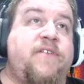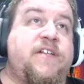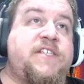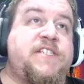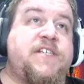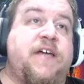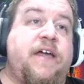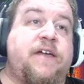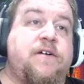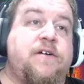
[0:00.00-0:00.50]

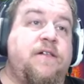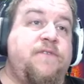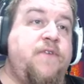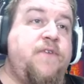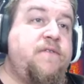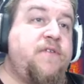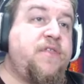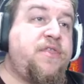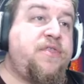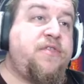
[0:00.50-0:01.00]
cycle, if
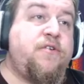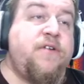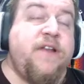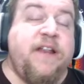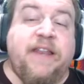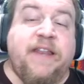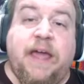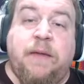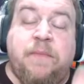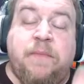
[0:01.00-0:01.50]
you have a
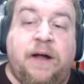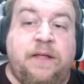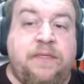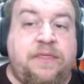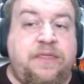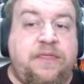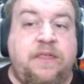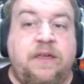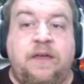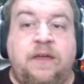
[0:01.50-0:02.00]
30-day
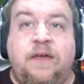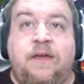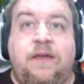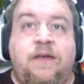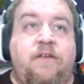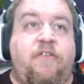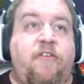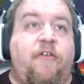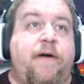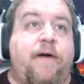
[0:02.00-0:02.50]
month,
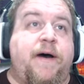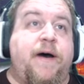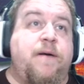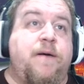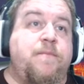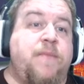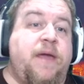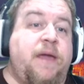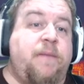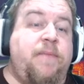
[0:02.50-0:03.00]

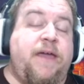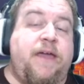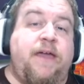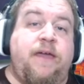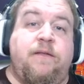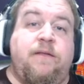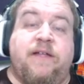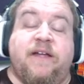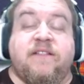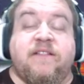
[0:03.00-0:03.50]

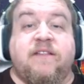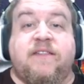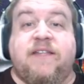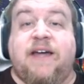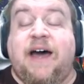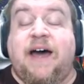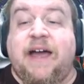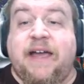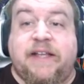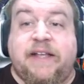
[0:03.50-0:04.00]
maybe like the
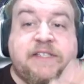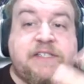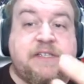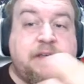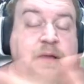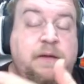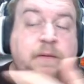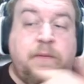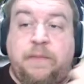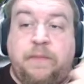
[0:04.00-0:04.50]
tides,
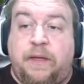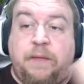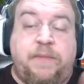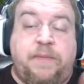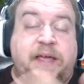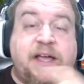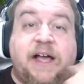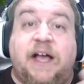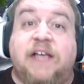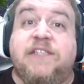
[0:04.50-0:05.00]

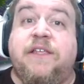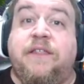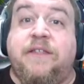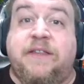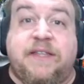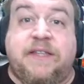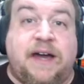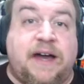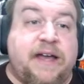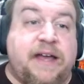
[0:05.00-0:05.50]
because of the
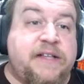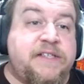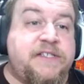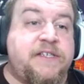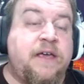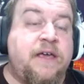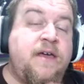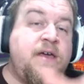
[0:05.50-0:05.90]
tides,